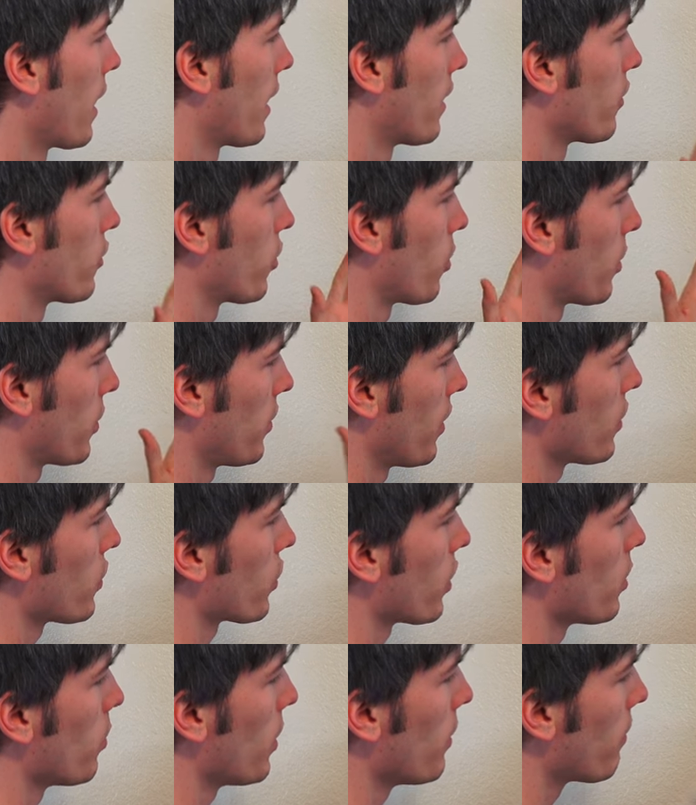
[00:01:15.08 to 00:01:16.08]
And so
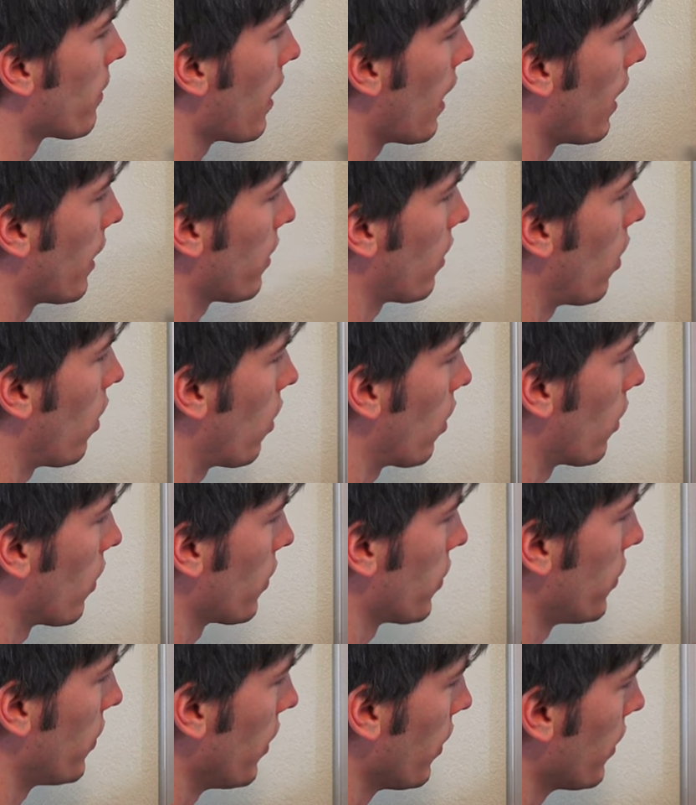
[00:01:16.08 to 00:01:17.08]
essentially we've got
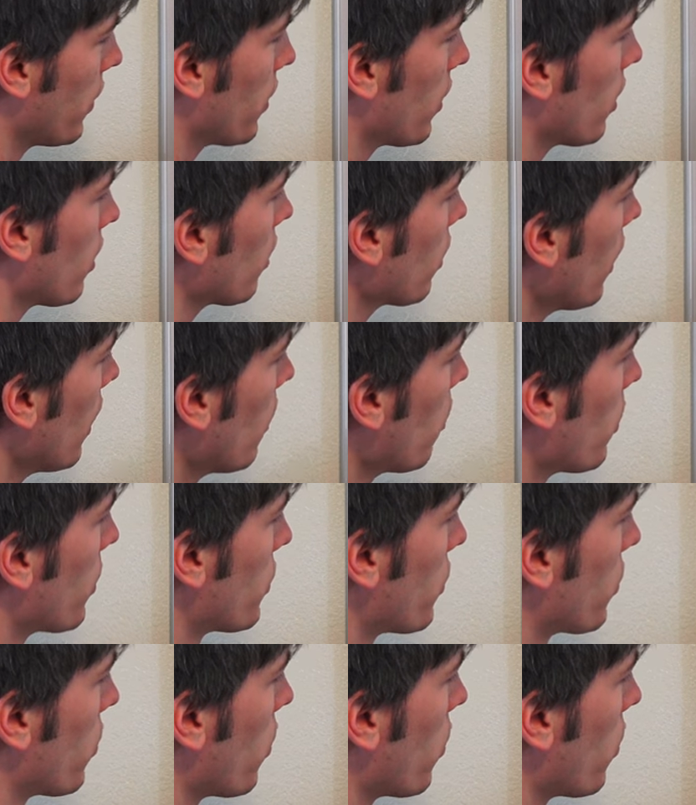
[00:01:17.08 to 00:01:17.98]
our cylinder, which